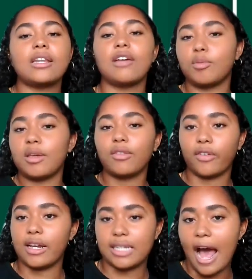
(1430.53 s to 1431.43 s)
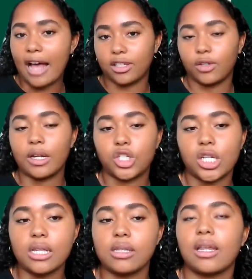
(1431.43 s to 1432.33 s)
Never be afraid to ask
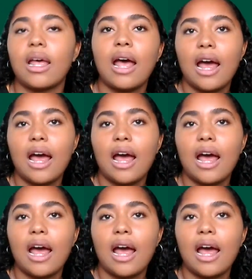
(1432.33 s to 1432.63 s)
questions.